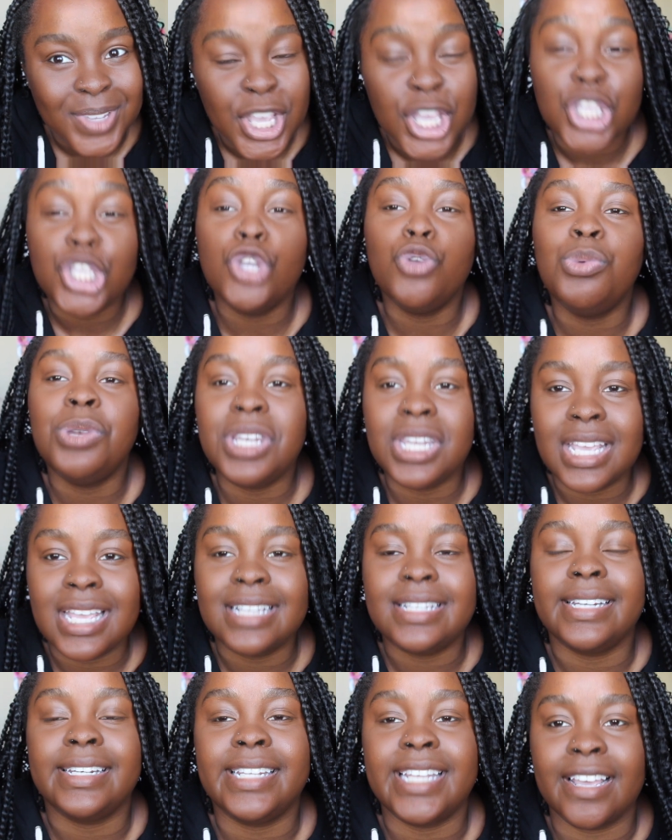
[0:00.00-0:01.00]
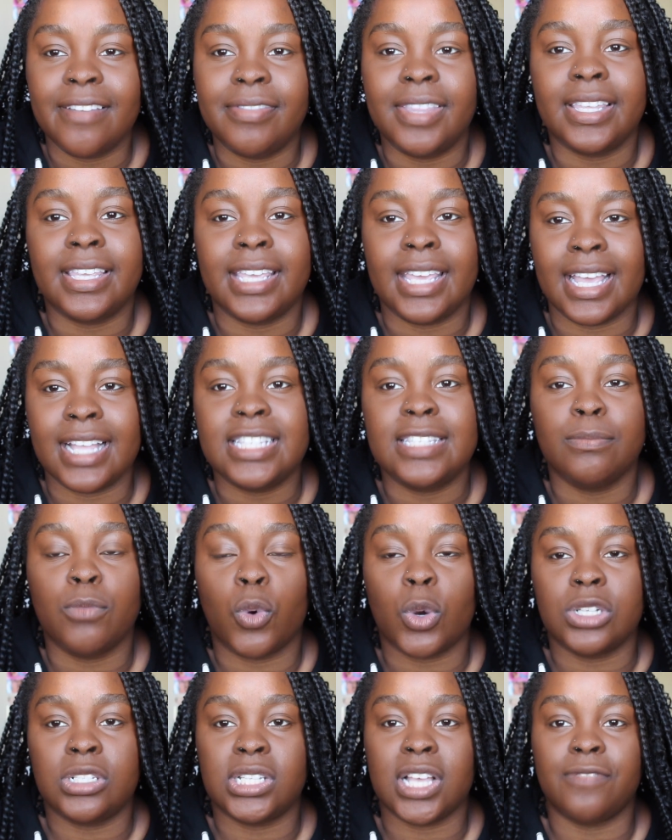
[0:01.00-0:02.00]
You need to give the kids
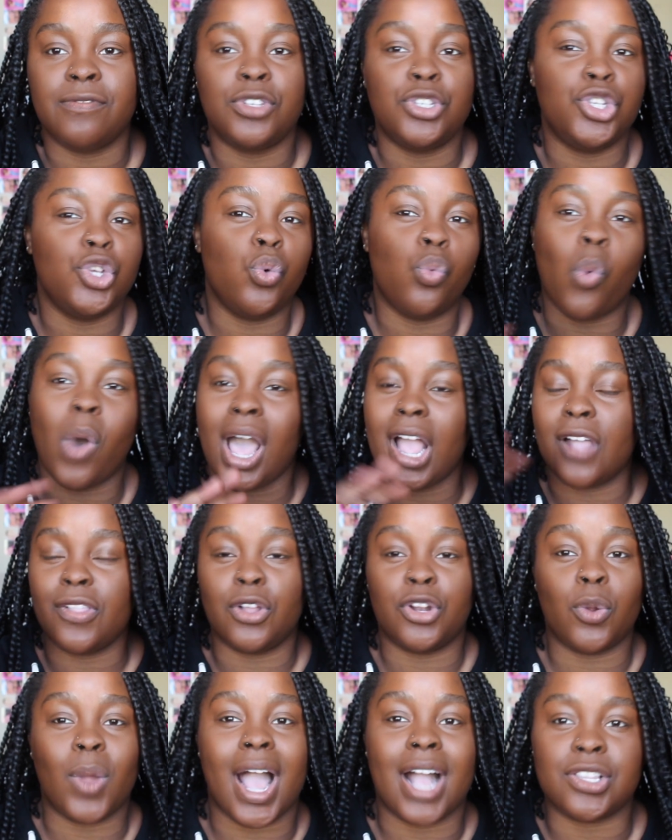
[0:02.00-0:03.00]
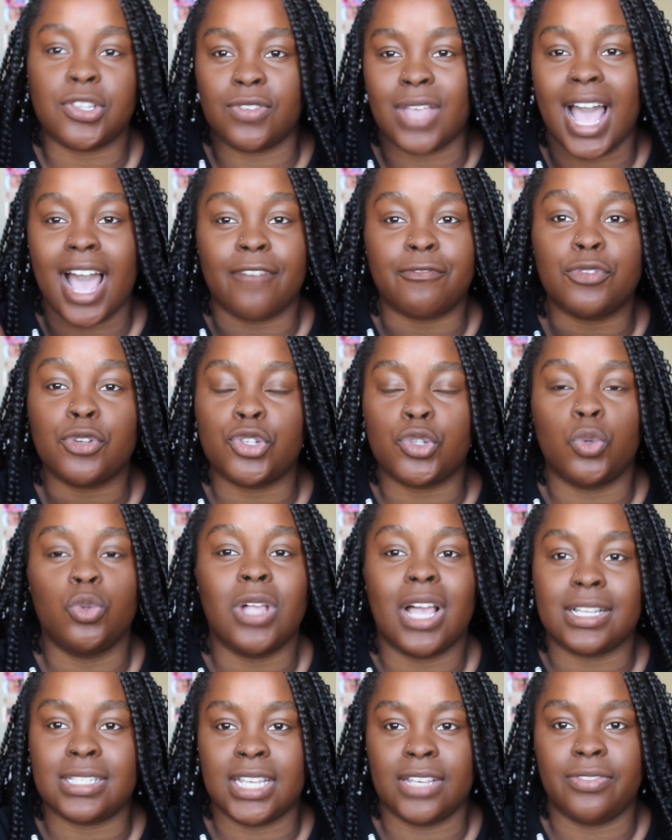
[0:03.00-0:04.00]
more stuff to do. Why are there no active after
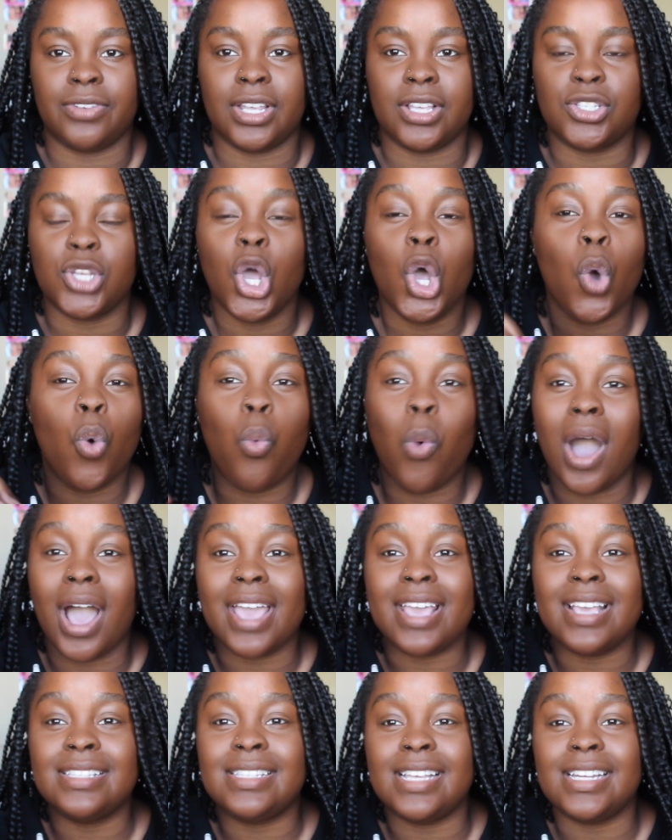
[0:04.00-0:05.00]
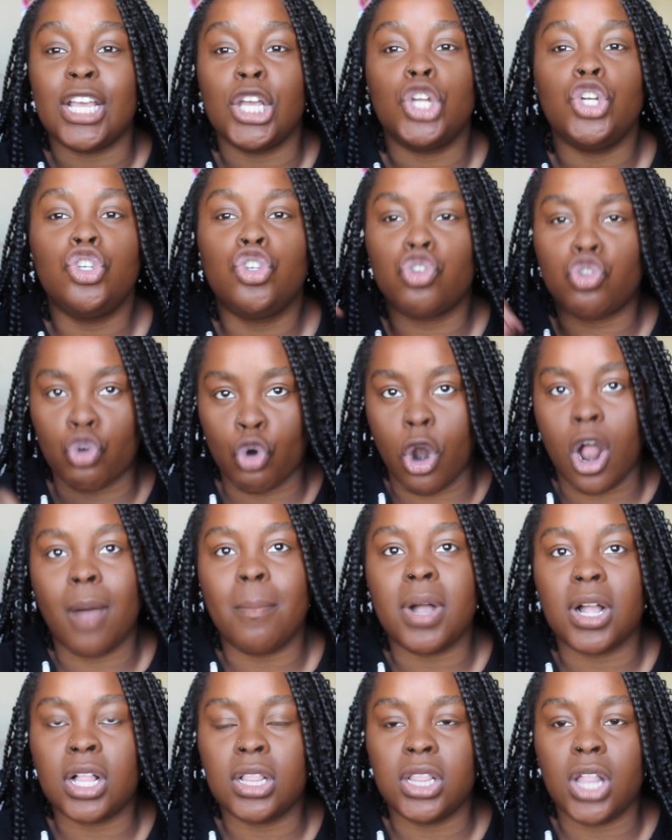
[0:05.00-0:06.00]
school activities? Why is it
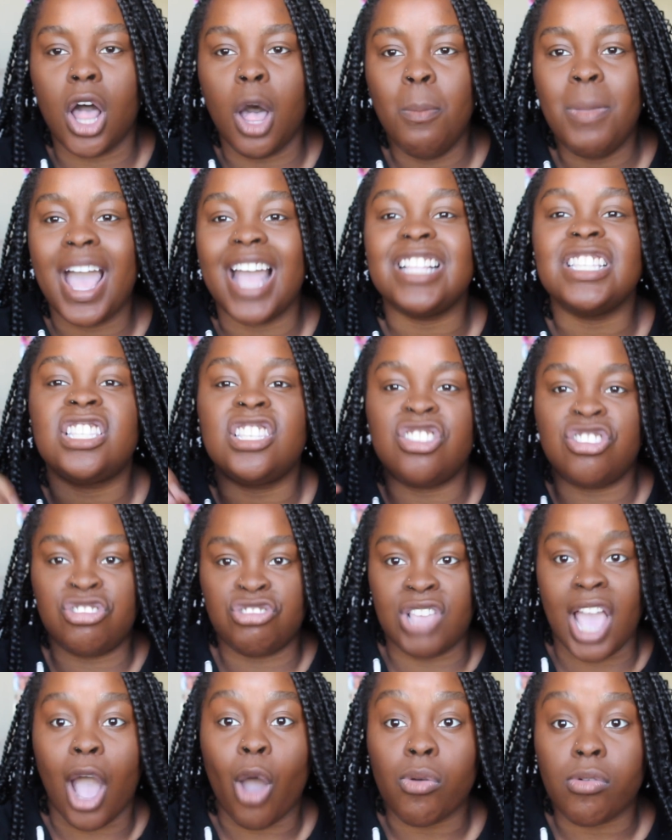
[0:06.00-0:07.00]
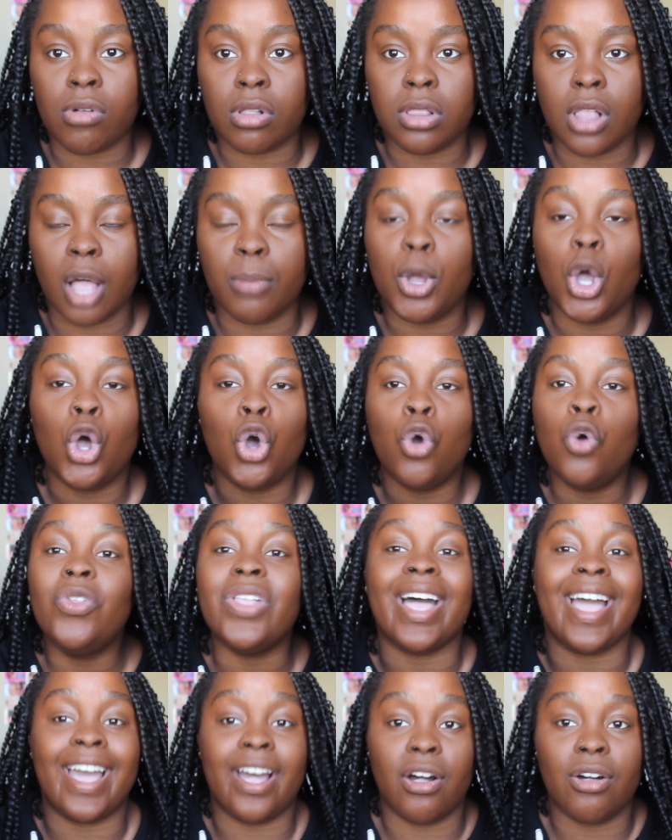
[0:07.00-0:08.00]
drama club and scout club? Who
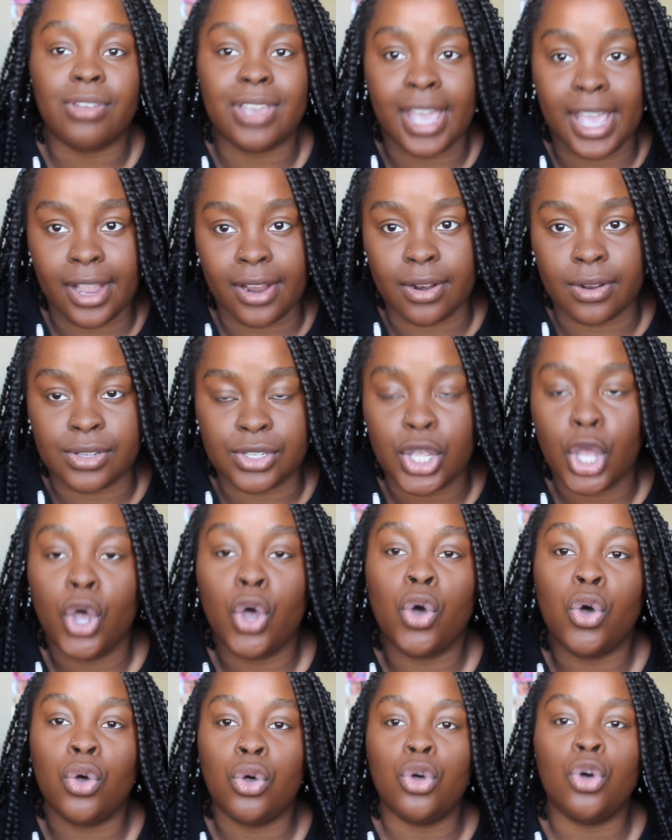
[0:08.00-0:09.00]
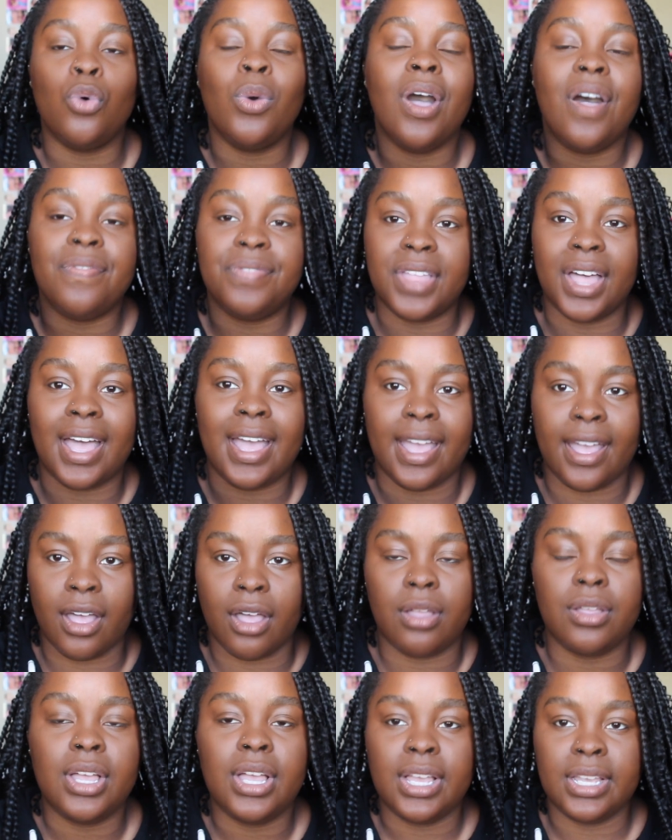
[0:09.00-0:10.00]
the hell cares? Who the
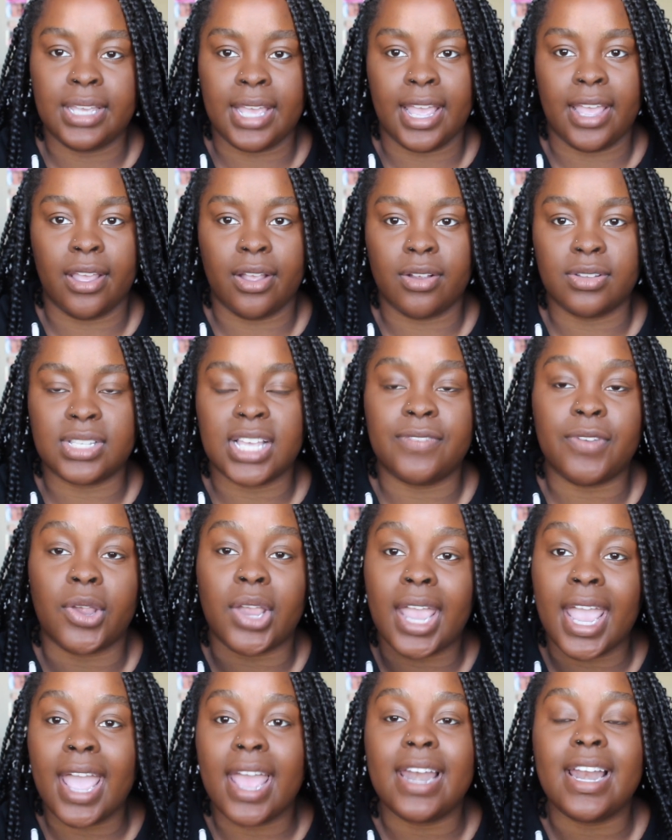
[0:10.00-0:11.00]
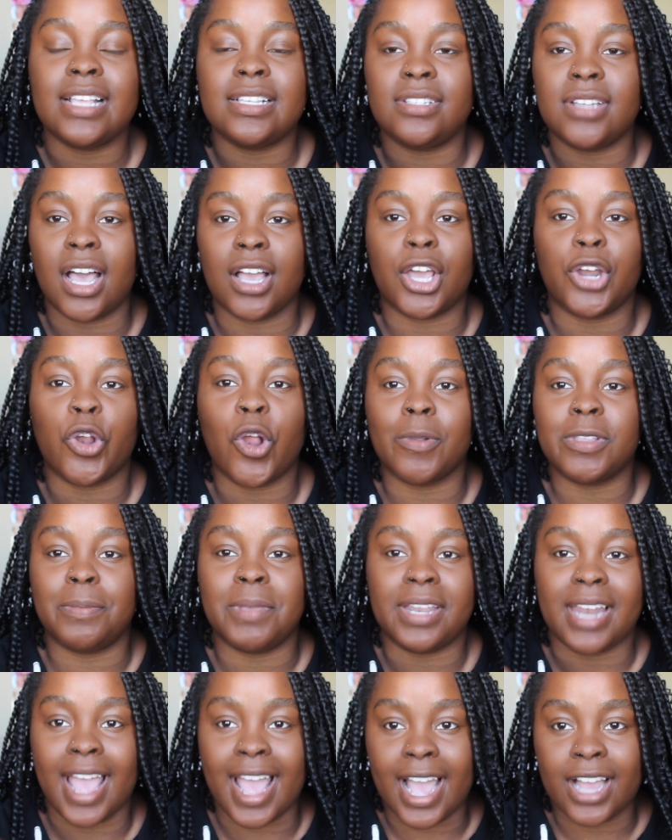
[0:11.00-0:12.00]
hell cares? If your kid is not gonna grow up to
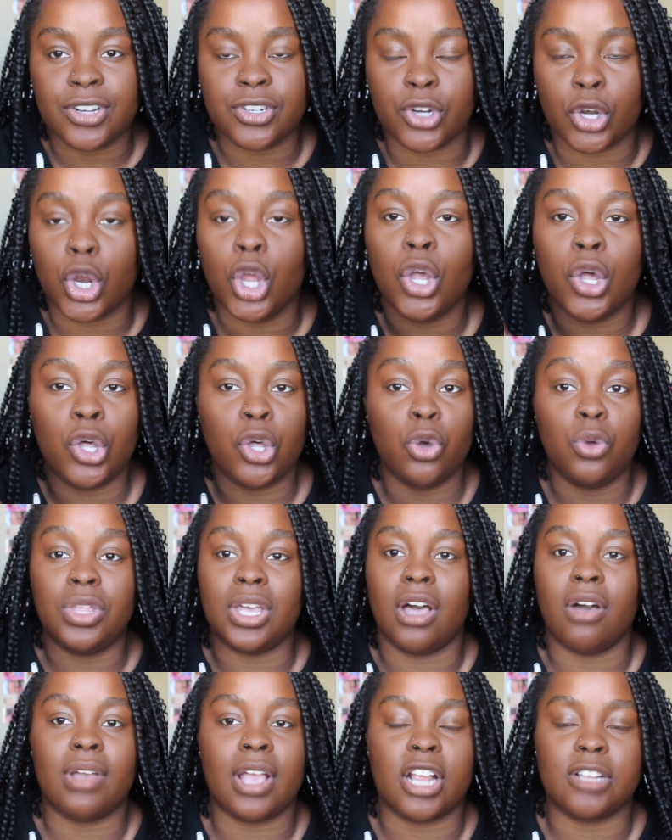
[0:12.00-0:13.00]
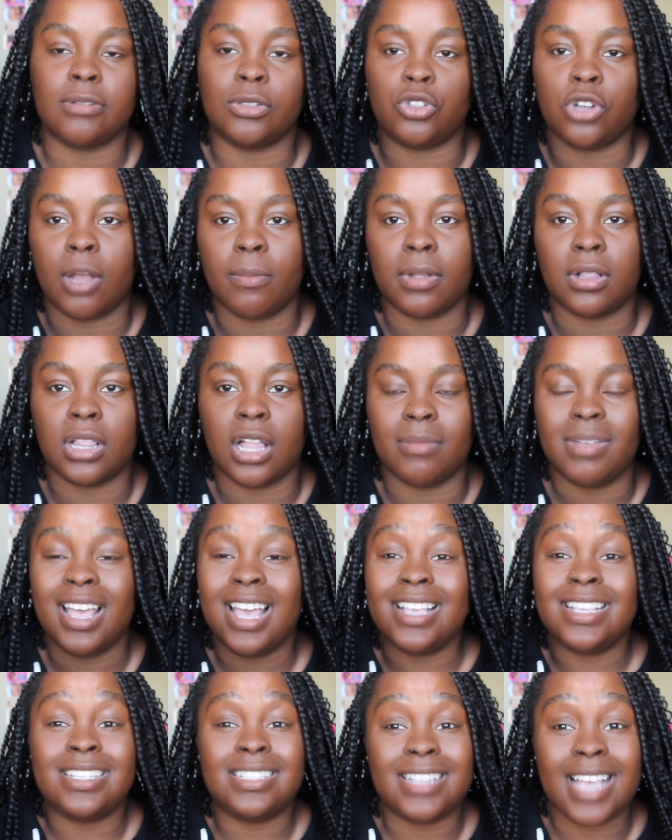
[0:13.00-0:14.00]
be an actor, who the hell cares about drama club?
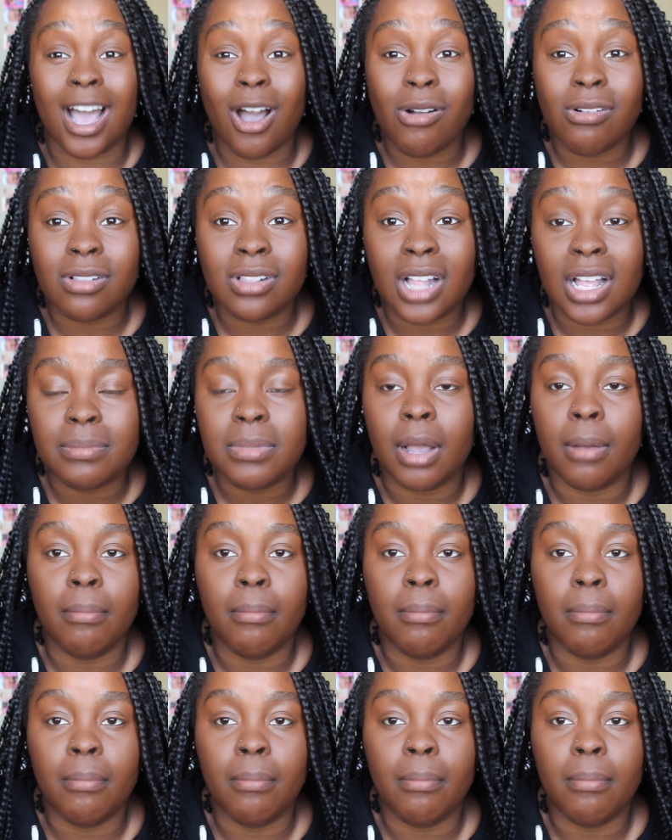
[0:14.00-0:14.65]
Scout club,